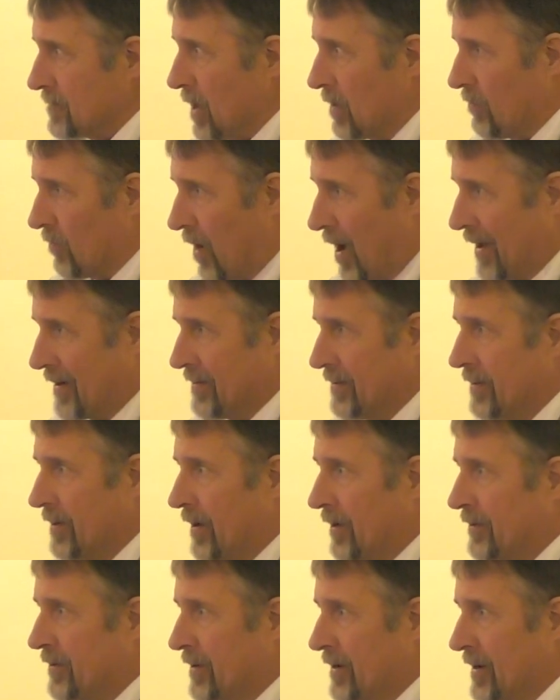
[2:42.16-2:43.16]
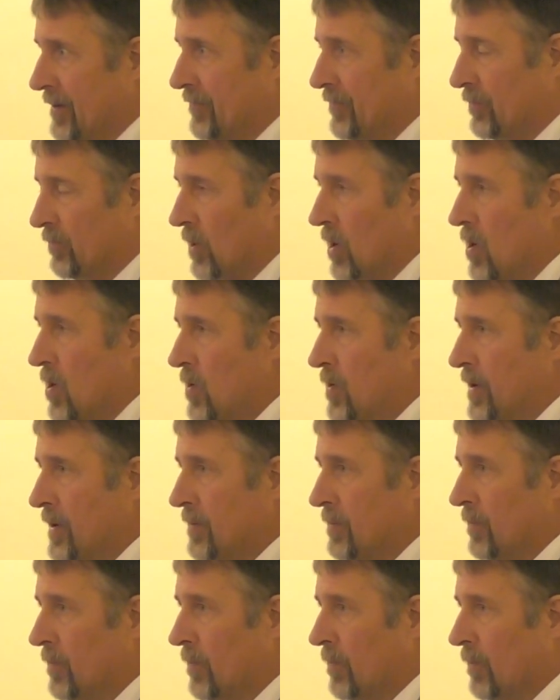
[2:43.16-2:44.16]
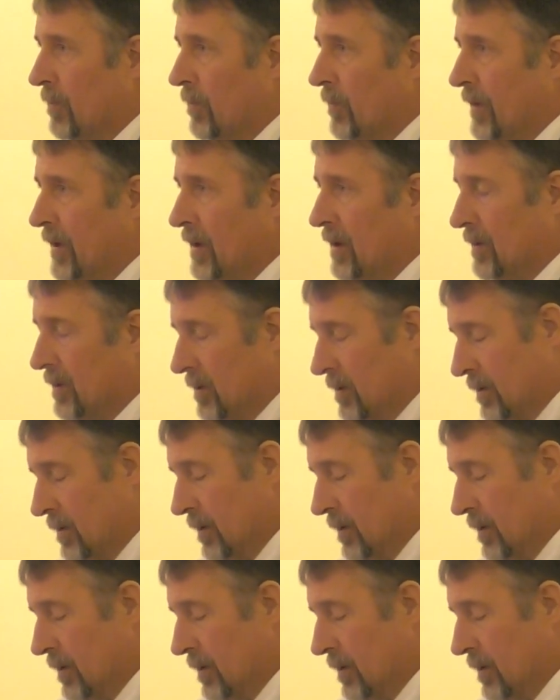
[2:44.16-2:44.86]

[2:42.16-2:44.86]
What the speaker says: rotten underneath the road, and we